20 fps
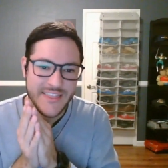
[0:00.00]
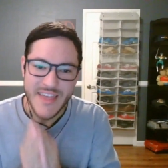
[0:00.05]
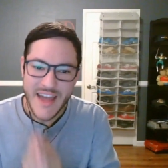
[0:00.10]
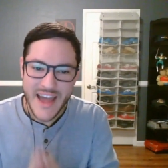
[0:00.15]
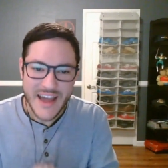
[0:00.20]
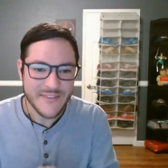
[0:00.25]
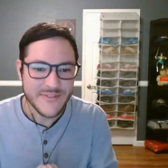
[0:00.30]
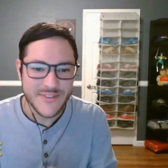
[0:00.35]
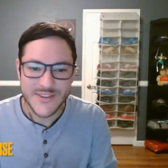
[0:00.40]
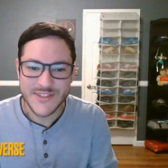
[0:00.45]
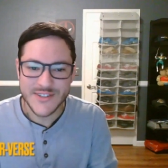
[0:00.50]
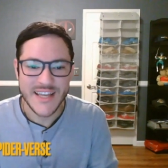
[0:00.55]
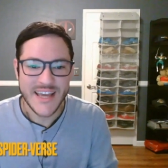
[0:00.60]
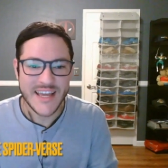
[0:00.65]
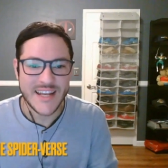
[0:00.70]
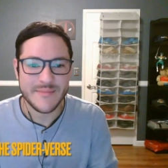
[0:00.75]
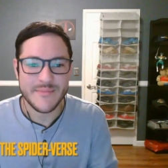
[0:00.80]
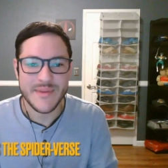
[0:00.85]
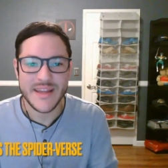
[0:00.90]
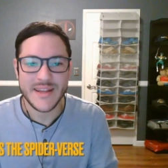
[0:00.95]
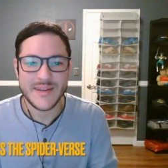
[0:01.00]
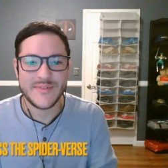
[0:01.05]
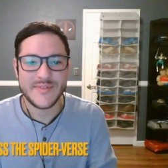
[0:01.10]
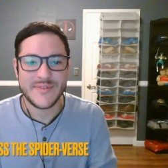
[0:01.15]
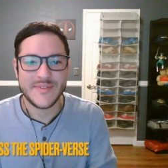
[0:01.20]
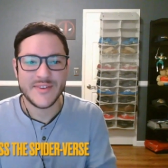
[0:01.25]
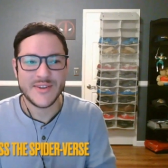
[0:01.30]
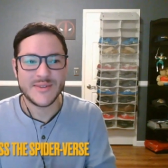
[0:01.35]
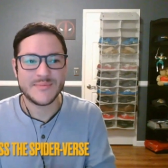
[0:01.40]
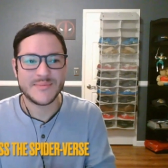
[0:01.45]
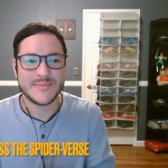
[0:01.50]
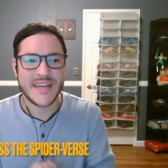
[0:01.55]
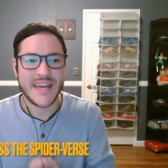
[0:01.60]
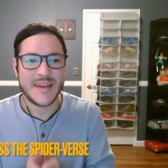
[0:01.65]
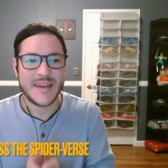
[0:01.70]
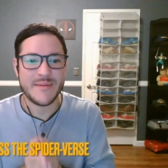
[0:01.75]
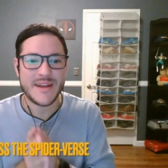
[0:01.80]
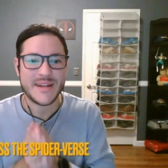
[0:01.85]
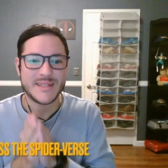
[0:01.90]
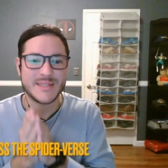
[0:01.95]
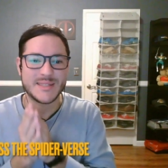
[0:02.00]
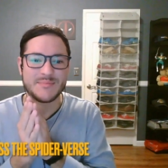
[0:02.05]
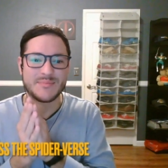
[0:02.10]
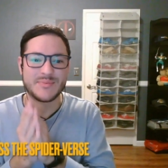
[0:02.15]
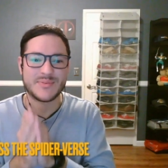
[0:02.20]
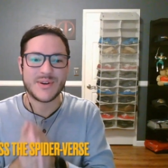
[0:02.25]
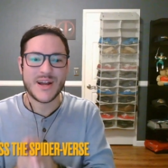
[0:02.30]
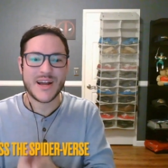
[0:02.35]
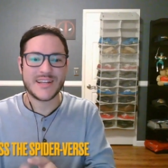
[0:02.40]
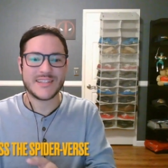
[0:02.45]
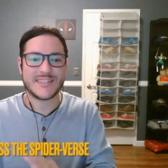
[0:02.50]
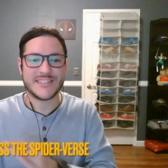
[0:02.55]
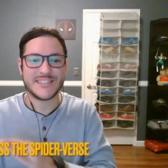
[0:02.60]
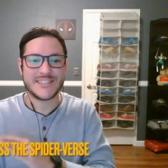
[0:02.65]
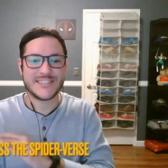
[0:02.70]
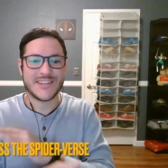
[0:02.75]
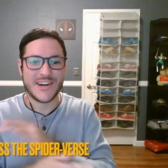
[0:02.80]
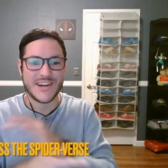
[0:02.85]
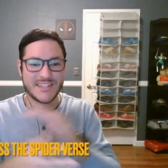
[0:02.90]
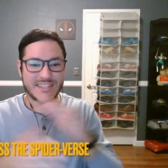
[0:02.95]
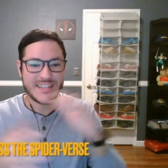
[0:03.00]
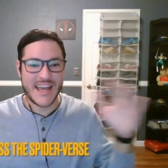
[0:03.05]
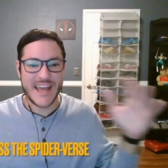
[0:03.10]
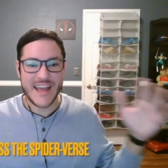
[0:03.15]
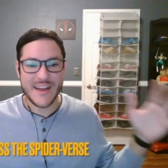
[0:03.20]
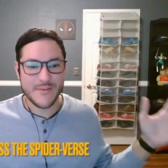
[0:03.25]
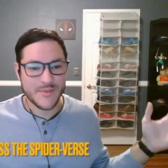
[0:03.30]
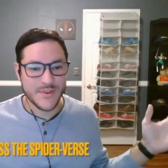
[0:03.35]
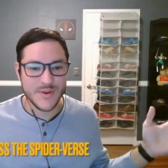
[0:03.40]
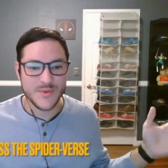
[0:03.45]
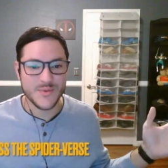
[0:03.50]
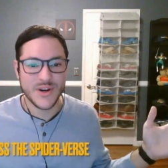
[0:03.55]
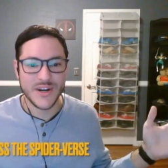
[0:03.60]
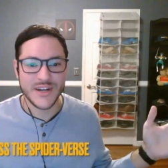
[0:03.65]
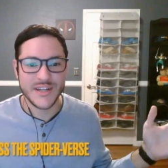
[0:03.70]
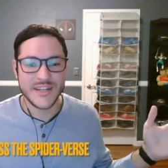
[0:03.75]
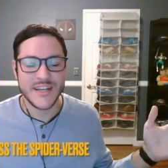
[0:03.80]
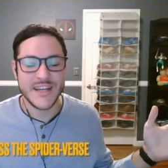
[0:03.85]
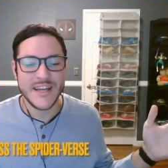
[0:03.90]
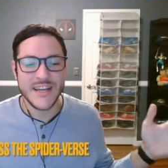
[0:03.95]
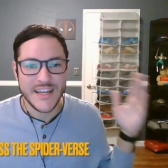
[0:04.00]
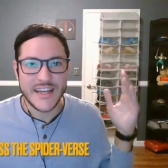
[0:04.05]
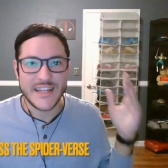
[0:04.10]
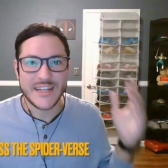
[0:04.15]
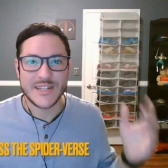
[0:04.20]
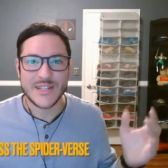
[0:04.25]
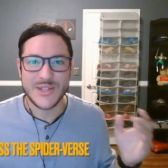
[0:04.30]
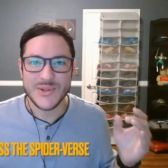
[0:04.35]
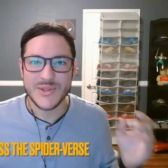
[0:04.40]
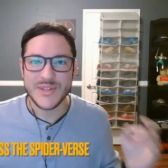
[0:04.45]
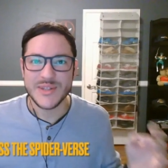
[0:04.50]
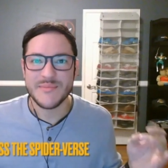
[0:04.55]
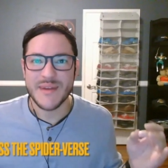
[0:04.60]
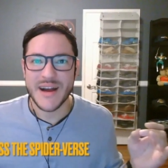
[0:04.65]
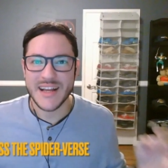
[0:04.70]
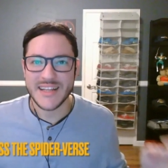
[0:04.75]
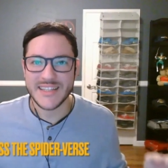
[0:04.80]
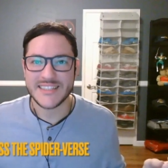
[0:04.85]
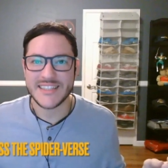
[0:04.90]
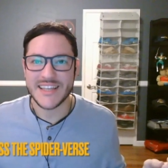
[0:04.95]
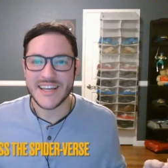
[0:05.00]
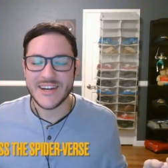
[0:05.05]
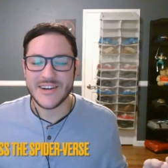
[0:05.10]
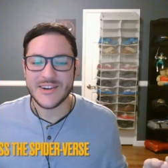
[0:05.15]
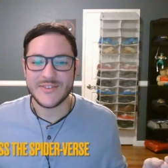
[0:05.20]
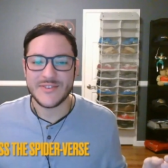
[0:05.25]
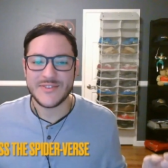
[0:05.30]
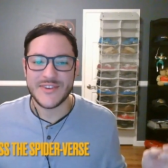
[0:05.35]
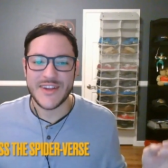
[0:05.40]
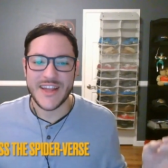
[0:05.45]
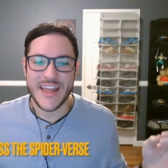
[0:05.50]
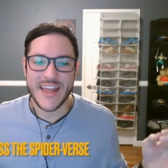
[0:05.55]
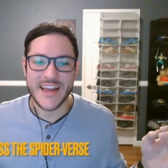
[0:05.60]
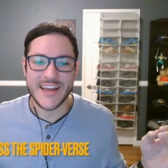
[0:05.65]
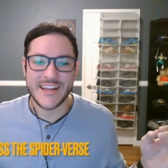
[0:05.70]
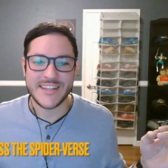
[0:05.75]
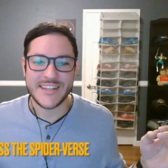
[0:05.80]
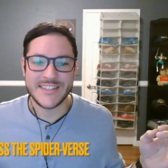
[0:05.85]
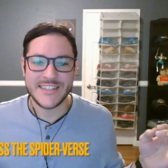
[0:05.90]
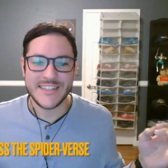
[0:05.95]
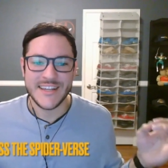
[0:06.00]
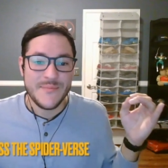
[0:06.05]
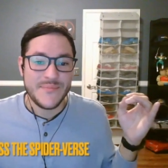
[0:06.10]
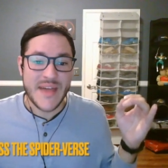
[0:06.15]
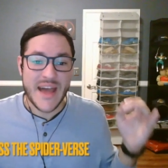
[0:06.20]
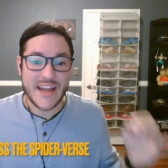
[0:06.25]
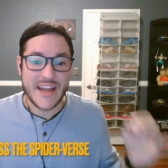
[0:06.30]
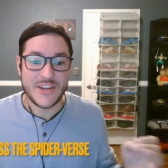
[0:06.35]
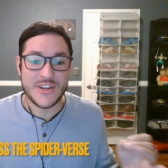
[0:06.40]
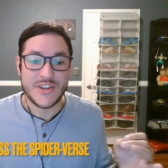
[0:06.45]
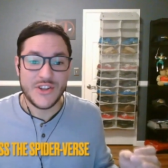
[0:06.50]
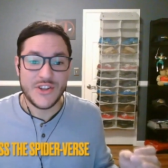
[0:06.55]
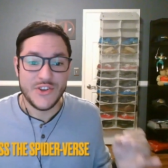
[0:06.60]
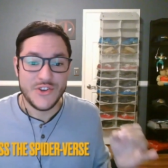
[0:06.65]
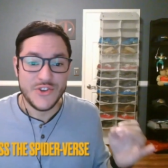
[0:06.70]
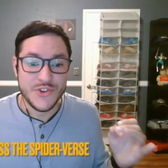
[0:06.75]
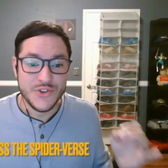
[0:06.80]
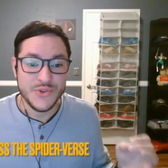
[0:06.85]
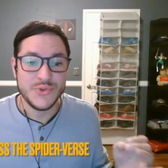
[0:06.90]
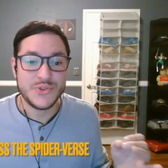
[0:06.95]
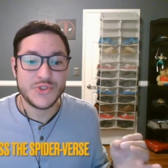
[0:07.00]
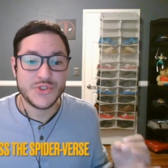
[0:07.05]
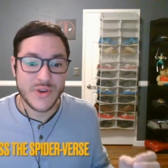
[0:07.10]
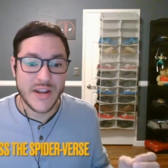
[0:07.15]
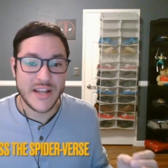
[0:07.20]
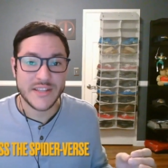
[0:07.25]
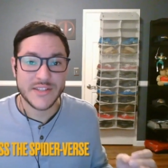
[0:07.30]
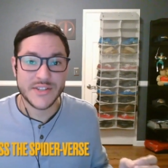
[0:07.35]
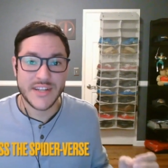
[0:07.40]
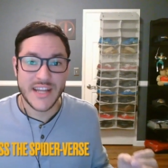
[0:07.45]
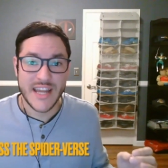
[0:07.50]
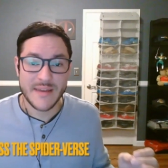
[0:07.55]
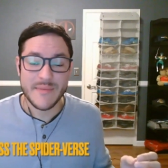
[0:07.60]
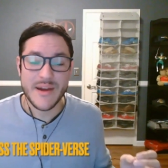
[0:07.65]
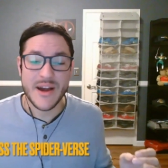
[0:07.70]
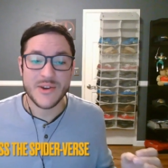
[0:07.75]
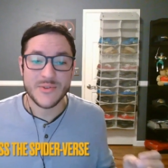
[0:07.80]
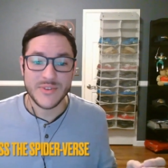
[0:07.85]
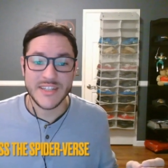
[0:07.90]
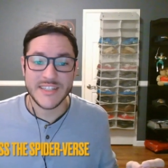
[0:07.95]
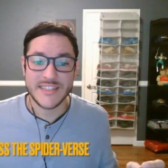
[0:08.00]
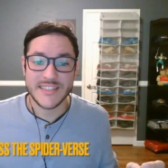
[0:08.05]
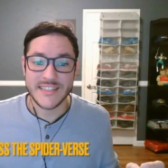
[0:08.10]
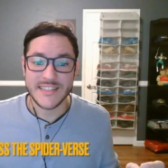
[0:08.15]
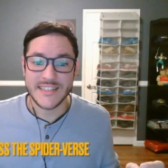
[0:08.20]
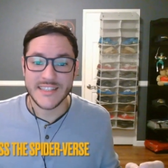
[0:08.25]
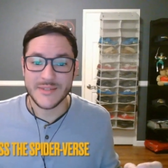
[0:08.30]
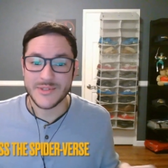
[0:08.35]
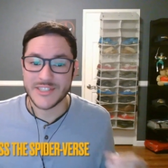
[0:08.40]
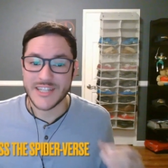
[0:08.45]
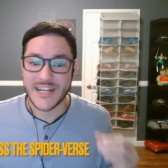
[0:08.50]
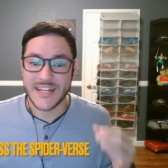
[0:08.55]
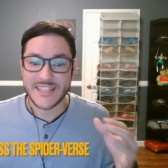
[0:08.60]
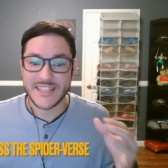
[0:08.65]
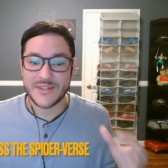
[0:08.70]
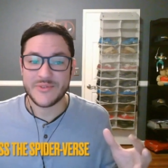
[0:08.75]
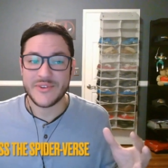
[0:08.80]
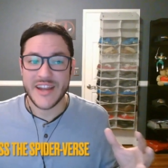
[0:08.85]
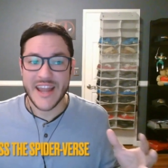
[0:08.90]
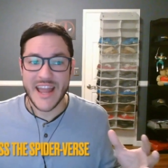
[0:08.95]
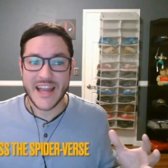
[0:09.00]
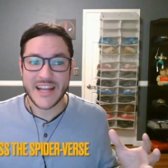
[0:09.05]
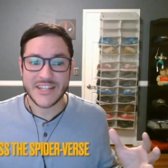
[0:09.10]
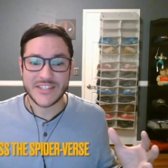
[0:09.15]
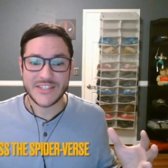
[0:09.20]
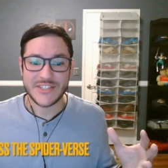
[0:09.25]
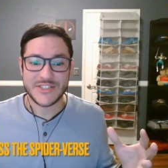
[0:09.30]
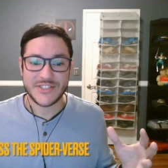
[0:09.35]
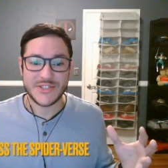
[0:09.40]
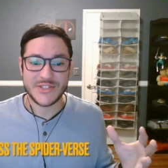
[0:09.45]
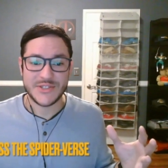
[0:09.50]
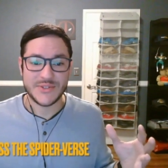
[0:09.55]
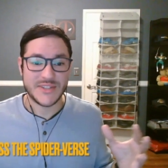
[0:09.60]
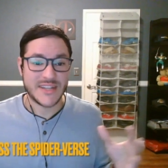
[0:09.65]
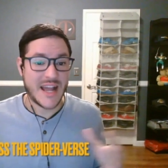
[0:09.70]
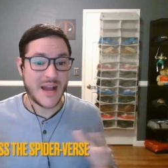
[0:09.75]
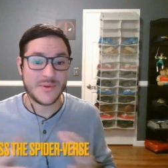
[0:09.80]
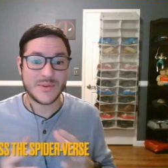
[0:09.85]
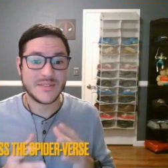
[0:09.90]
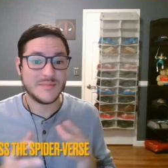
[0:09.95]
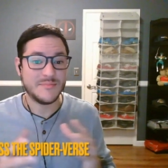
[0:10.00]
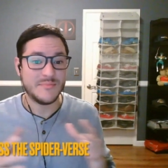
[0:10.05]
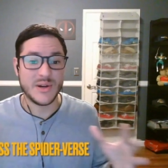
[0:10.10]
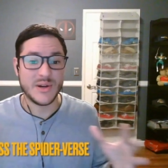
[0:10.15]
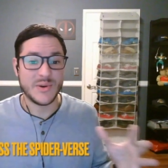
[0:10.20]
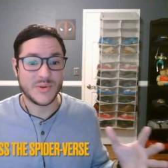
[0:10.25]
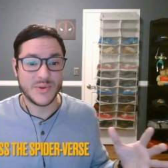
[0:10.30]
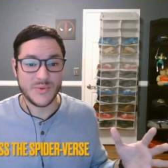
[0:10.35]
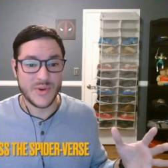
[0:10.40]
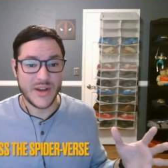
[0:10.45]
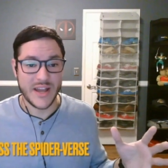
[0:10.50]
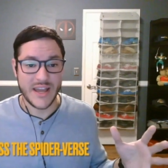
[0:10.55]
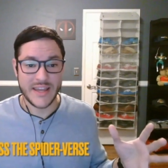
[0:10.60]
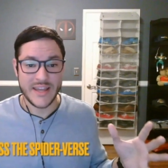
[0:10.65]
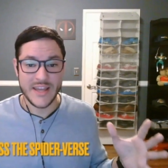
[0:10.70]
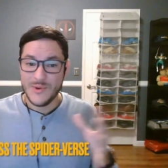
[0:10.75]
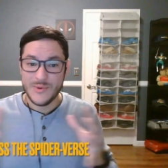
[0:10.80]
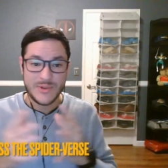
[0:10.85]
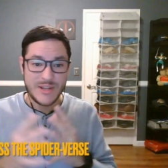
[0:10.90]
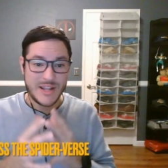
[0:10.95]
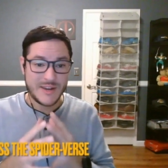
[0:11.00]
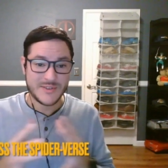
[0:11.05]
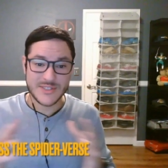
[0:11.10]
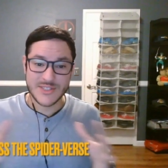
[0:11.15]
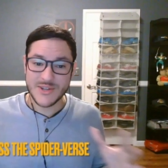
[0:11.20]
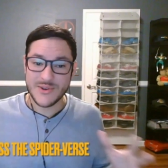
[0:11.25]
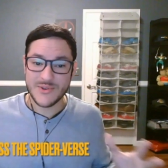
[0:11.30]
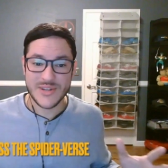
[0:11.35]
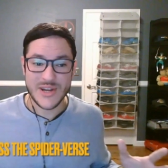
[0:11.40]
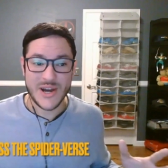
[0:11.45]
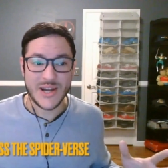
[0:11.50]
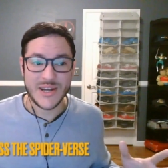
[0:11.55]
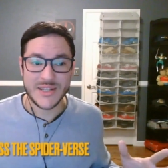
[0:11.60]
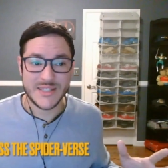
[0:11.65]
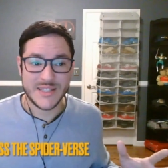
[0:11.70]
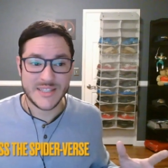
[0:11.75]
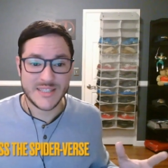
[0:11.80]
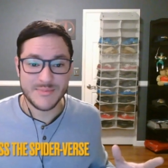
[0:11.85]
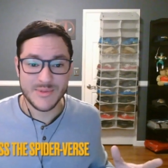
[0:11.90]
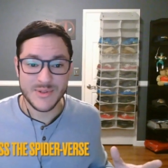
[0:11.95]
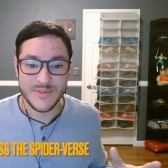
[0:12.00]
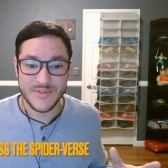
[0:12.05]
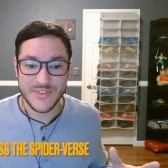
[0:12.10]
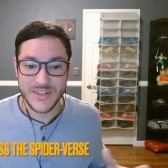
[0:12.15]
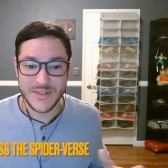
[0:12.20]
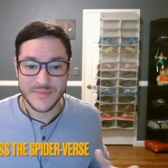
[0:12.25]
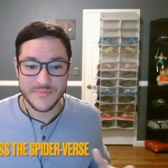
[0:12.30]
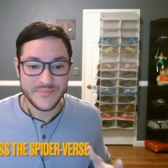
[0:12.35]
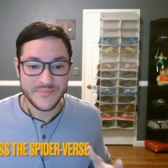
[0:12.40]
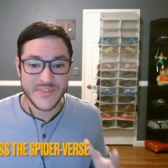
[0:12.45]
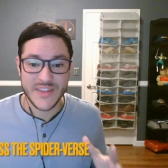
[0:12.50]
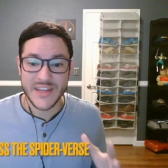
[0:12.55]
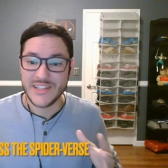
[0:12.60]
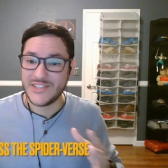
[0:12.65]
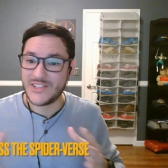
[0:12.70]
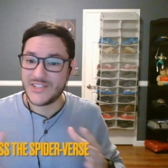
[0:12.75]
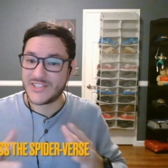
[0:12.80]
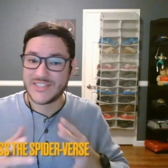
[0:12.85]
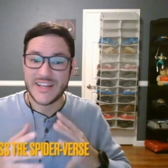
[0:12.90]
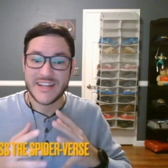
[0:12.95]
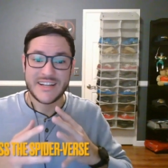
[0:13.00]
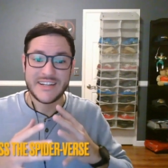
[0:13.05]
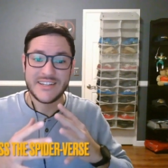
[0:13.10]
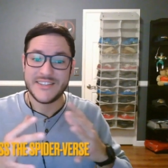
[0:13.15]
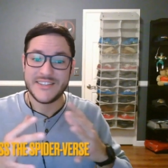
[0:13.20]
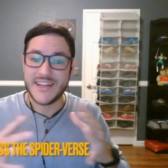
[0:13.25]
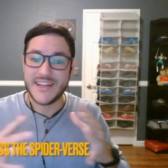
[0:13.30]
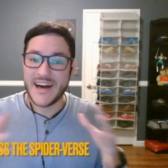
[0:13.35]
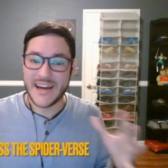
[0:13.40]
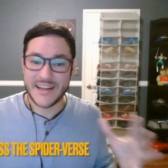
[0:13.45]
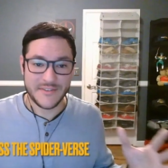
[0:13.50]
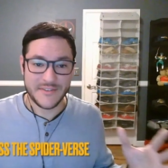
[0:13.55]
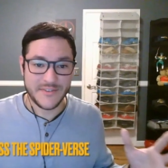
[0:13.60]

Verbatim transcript: That first animated film came out as a surprise and shocked everyone, including myself, and that new trailer came out recently, which I did a reaction to, and I was blown away. Whatever's going on in this movie looks like a lot of